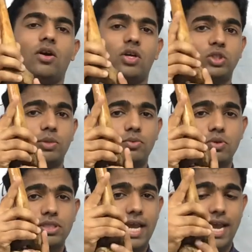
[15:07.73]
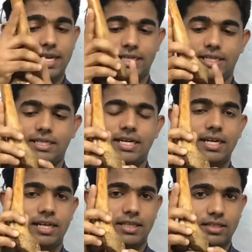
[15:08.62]
also moves
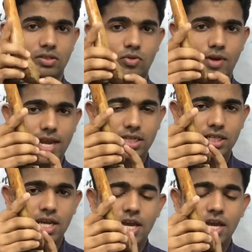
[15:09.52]
anteriorly, right?